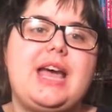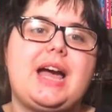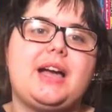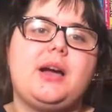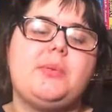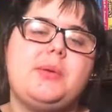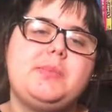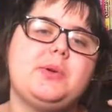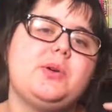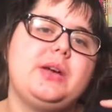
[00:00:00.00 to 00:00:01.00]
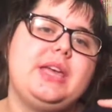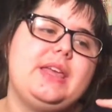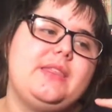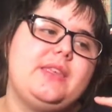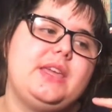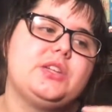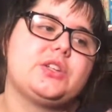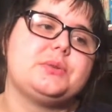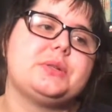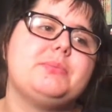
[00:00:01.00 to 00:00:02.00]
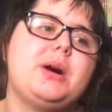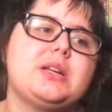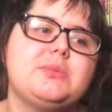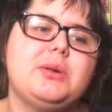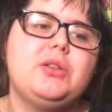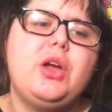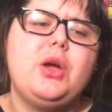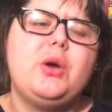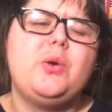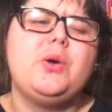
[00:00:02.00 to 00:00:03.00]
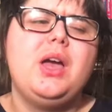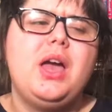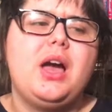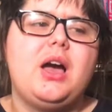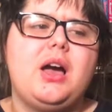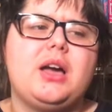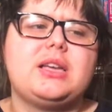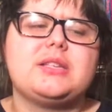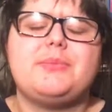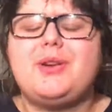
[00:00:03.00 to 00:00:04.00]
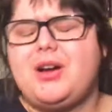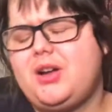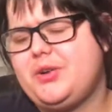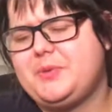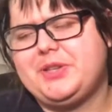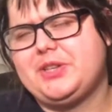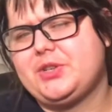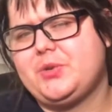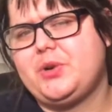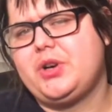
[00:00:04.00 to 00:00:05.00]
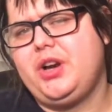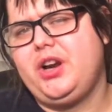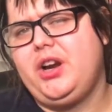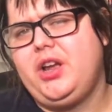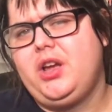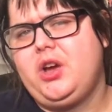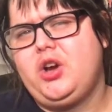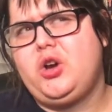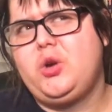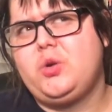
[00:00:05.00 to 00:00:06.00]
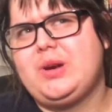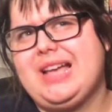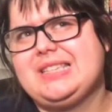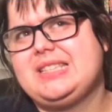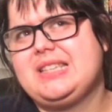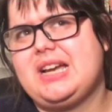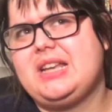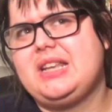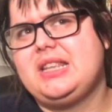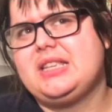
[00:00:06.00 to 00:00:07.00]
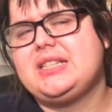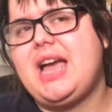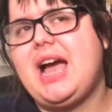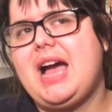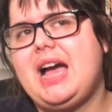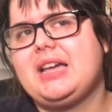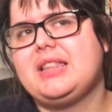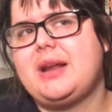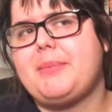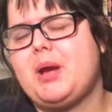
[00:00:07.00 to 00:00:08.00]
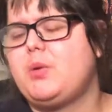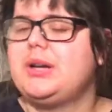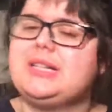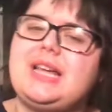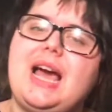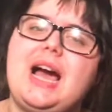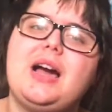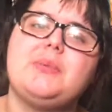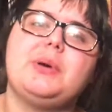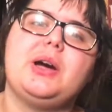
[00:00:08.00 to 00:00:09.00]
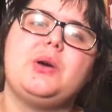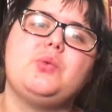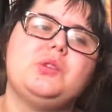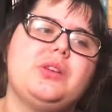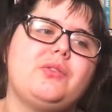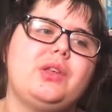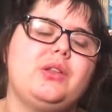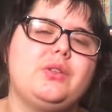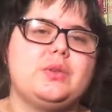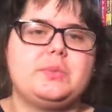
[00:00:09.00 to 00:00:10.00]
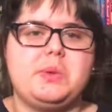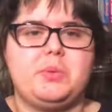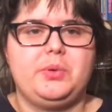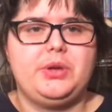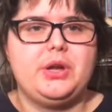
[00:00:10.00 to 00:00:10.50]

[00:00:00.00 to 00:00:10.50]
tag a couple of people in the description box below, because I'm not 100% sure who has done the tag that I might want to tag, but I will definitely let those people